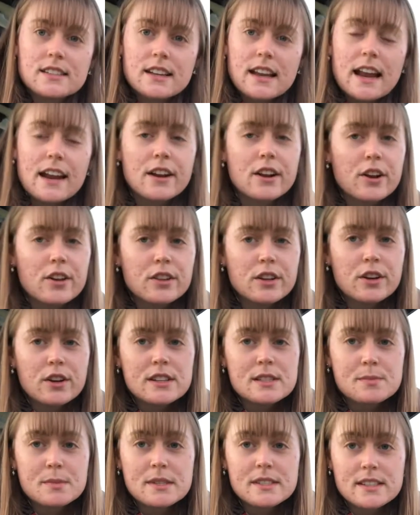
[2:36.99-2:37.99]
And it only
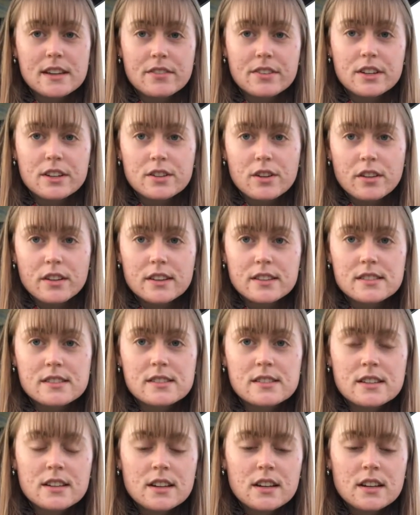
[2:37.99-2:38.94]
cost me $70